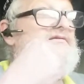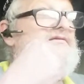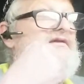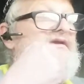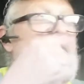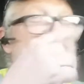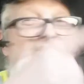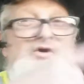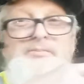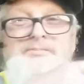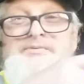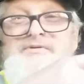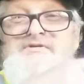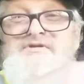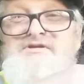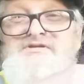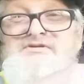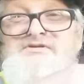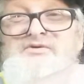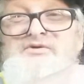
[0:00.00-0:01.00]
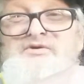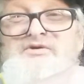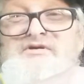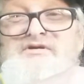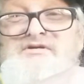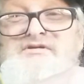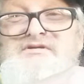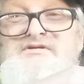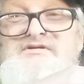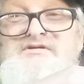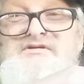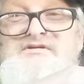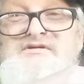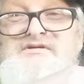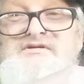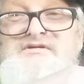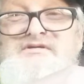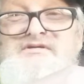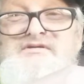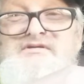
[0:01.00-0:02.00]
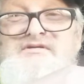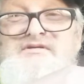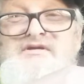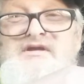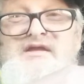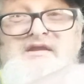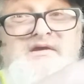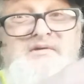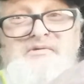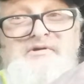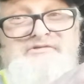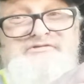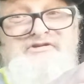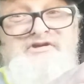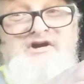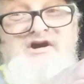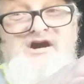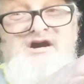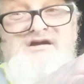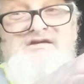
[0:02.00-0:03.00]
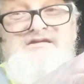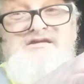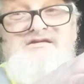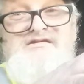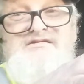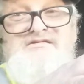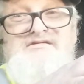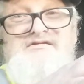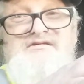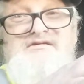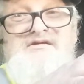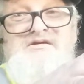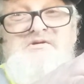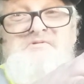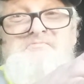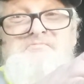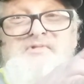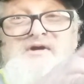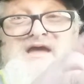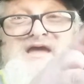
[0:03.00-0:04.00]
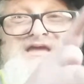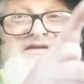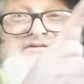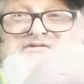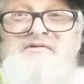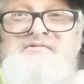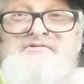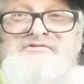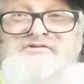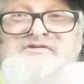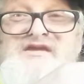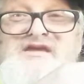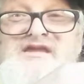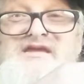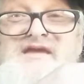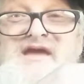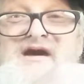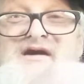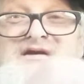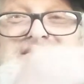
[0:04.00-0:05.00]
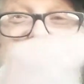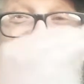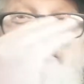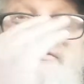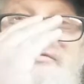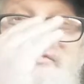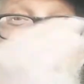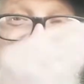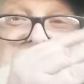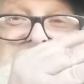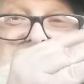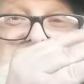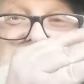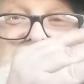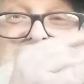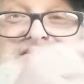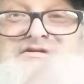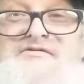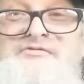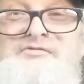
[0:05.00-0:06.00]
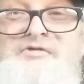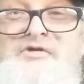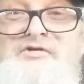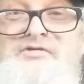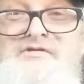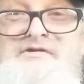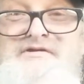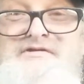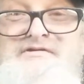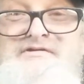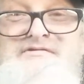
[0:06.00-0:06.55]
he opened the door, and it wasn't honking. But as he was getting out, his truck started rolling.